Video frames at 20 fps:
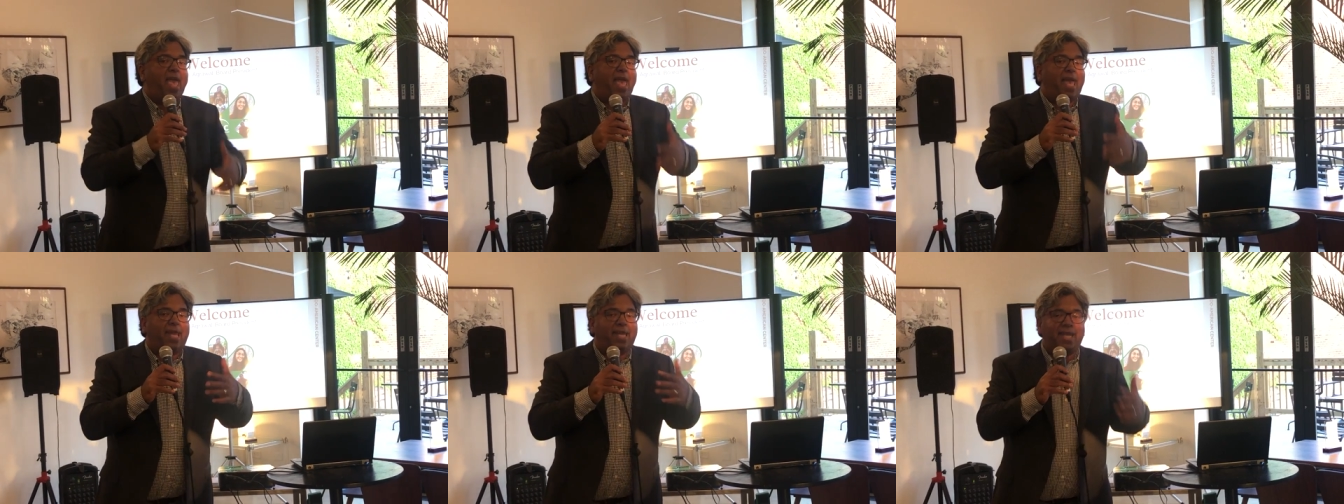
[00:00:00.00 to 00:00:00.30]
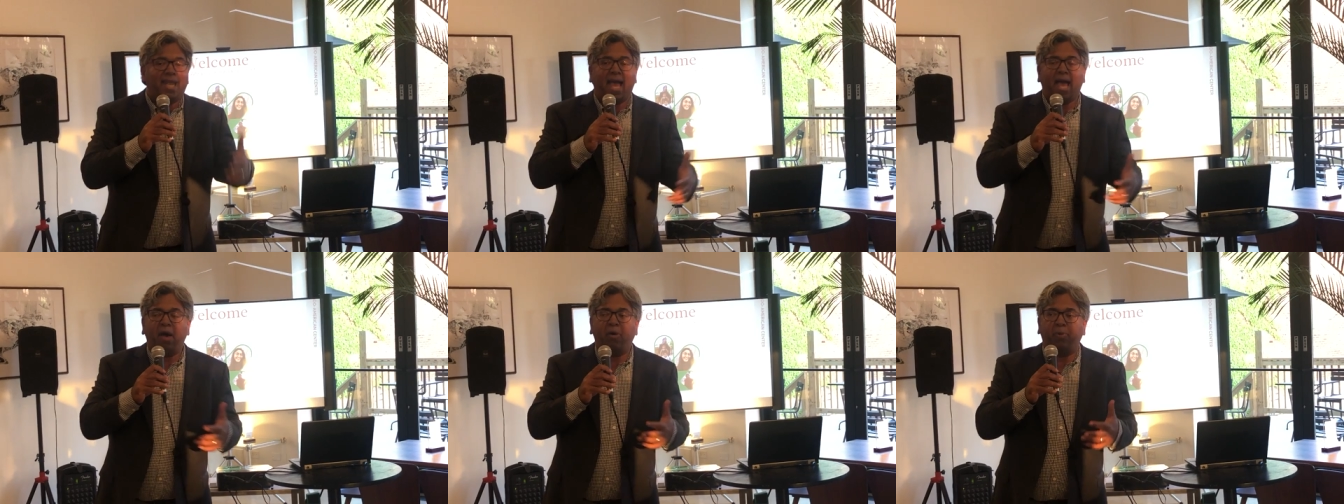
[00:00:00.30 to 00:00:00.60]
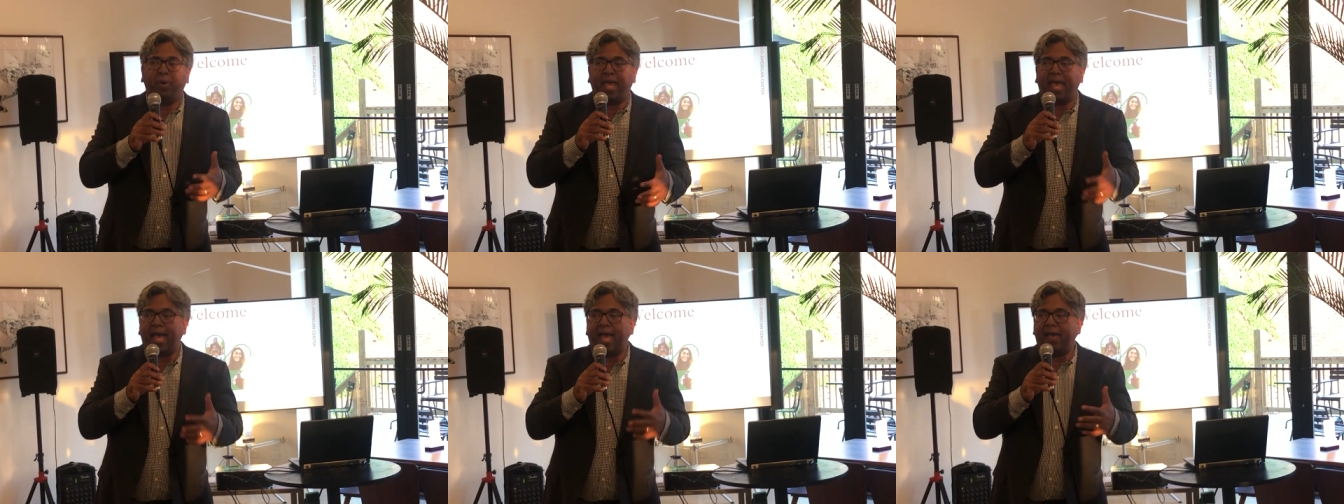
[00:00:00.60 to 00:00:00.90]
and now
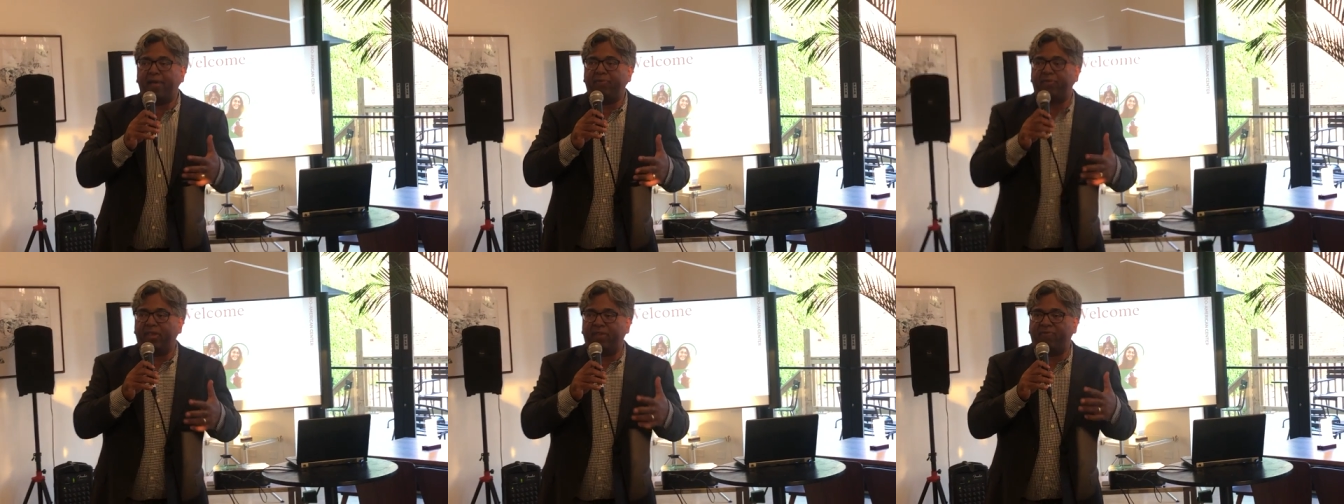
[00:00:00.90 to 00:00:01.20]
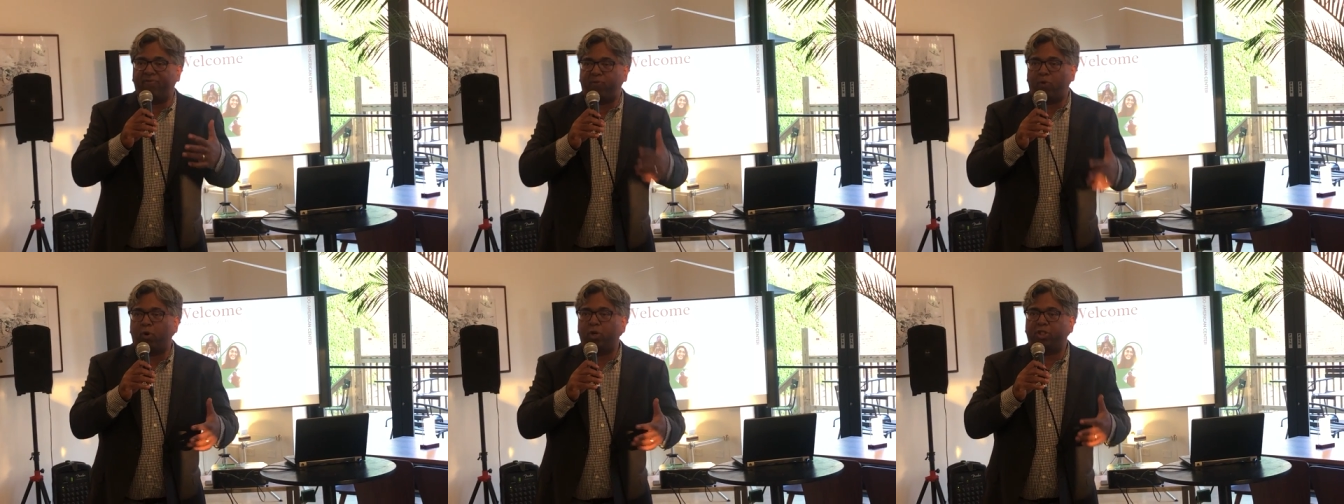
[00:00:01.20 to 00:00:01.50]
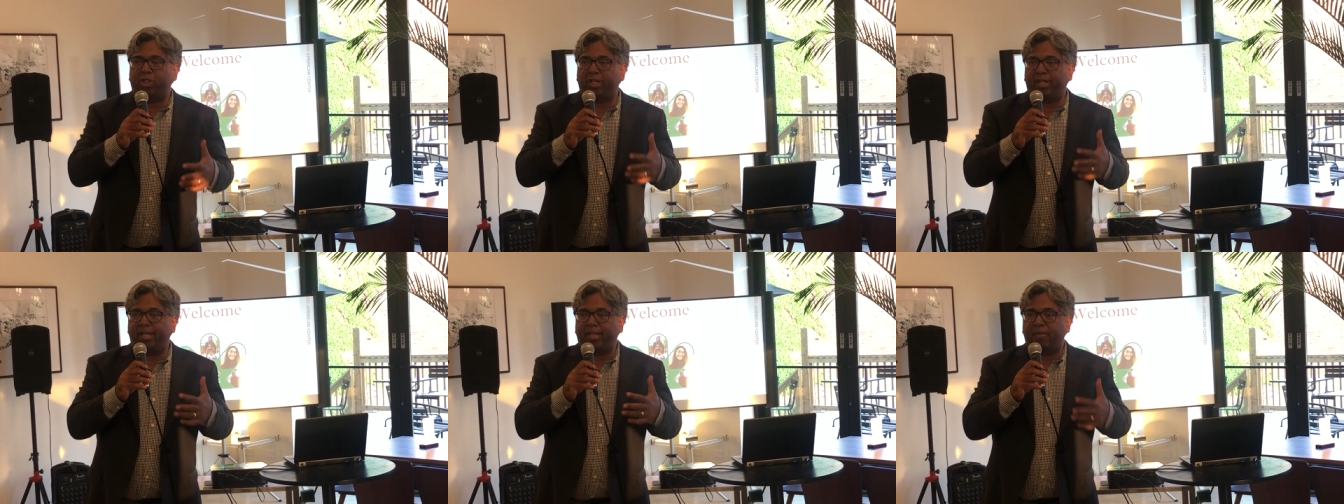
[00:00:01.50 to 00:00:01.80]
we have the
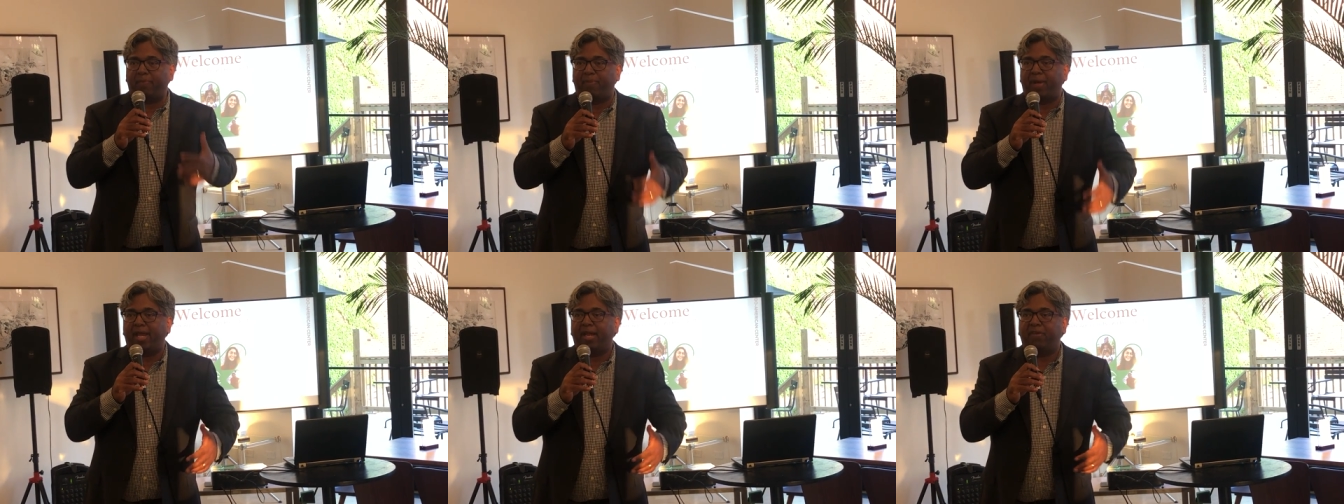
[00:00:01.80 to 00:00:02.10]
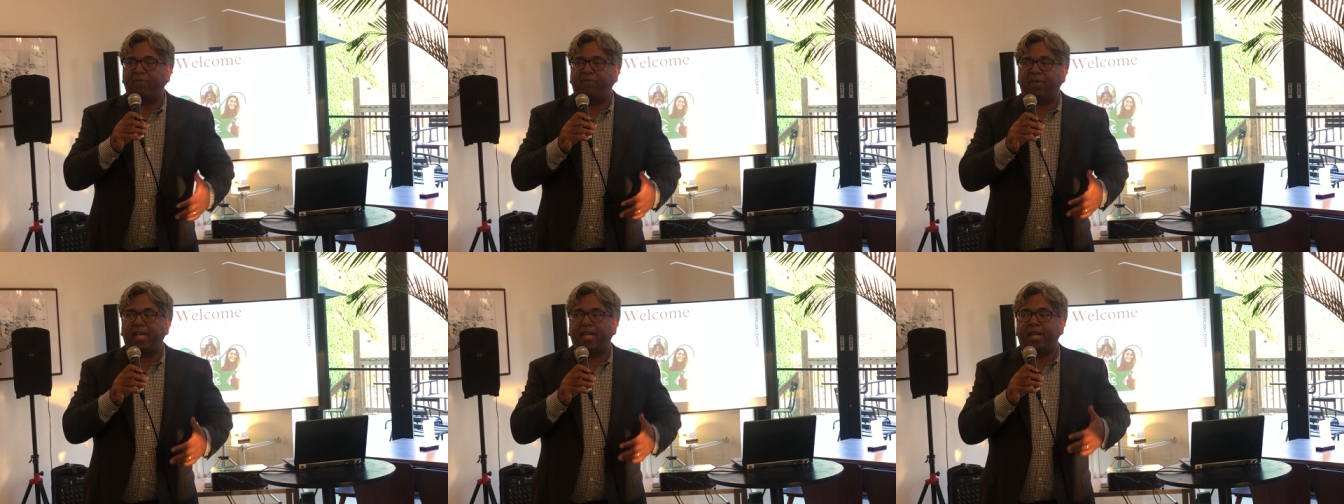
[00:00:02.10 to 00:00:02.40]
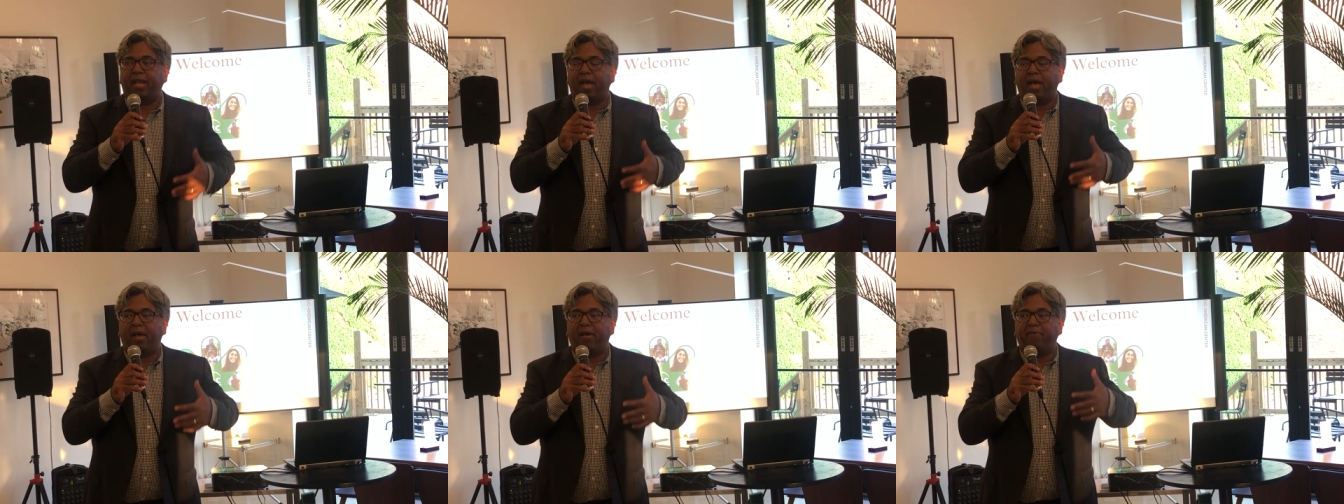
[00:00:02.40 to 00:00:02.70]
fortune and the
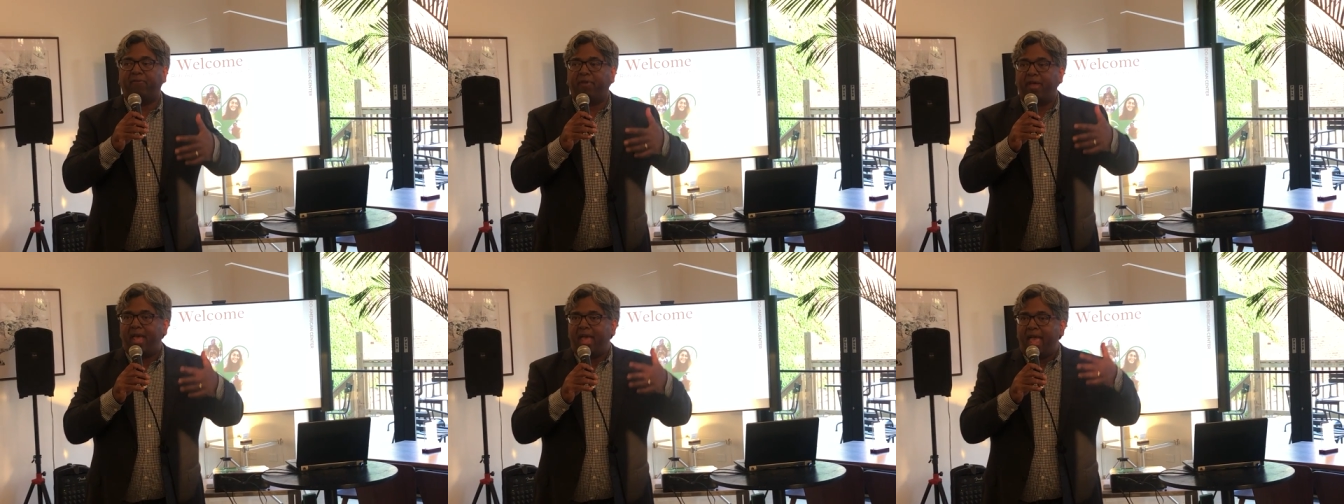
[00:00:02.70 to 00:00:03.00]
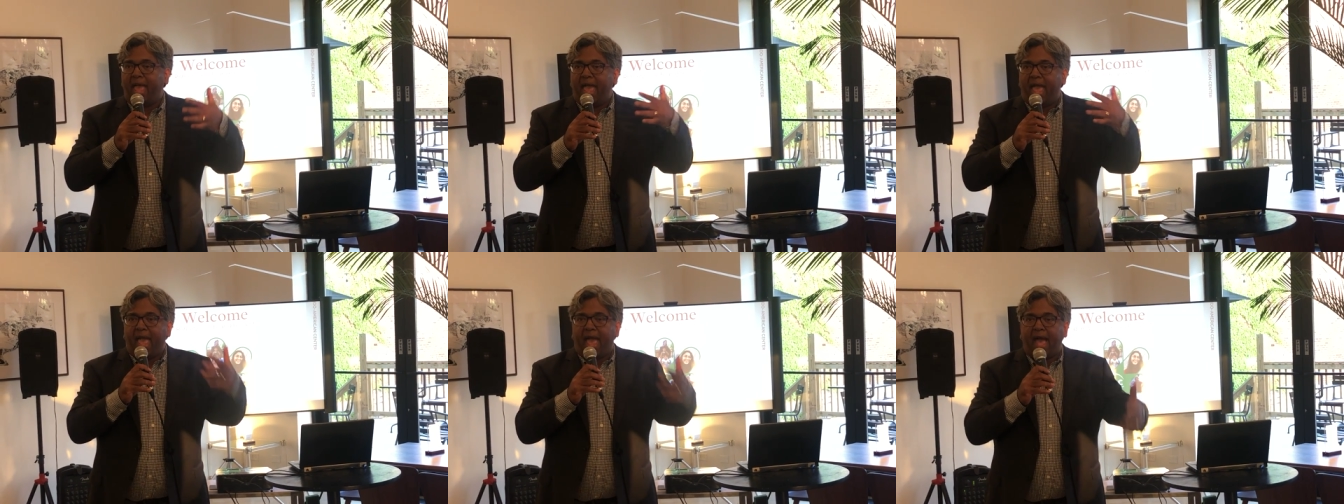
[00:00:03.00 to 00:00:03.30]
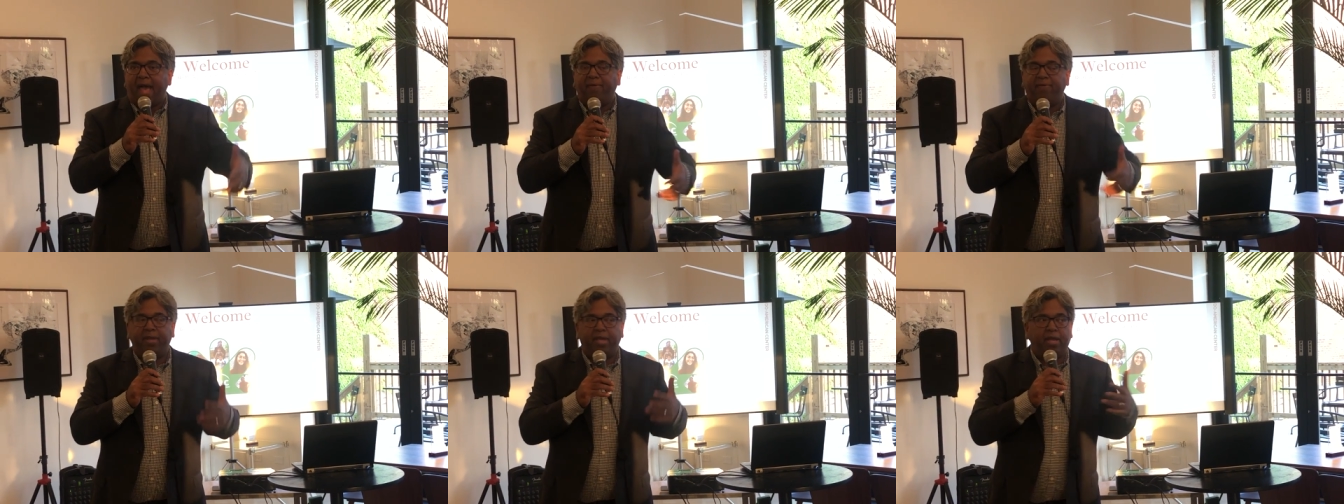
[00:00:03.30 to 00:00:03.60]
benefit of
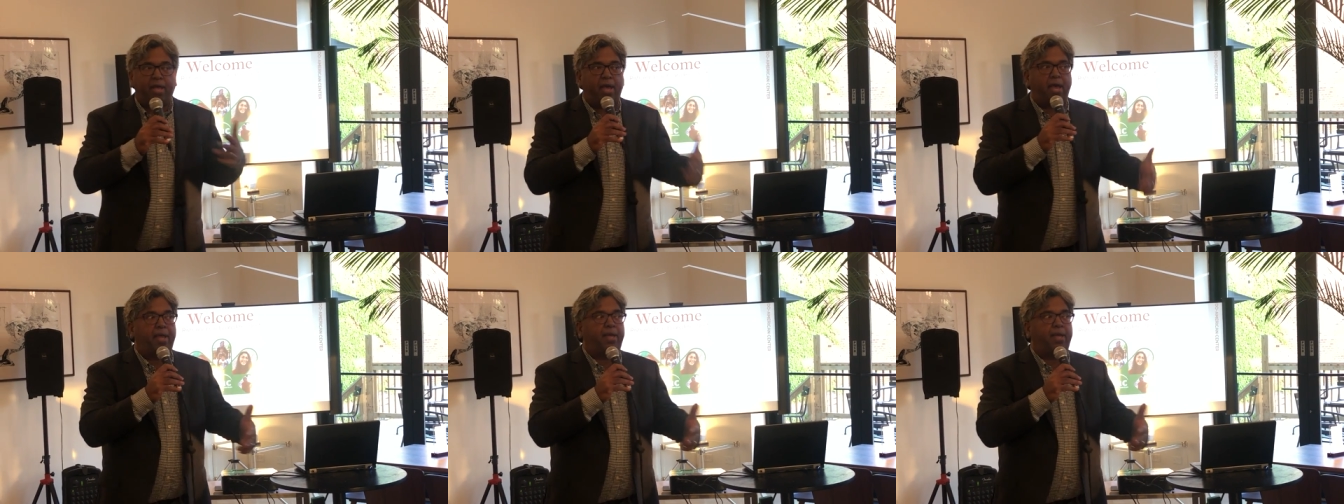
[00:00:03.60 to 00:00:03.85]
having